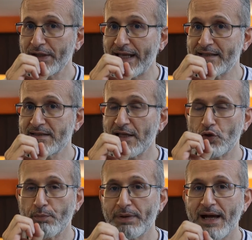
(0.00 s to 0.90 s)
lens and
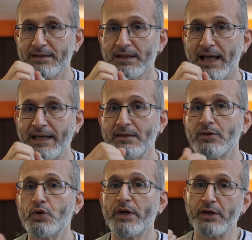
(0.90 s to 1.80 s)
you block the light,
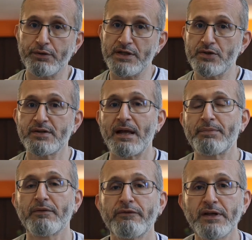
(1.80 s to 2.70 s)
you increase your depth
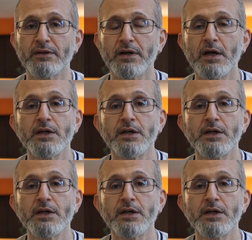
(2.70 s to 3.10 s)
of field.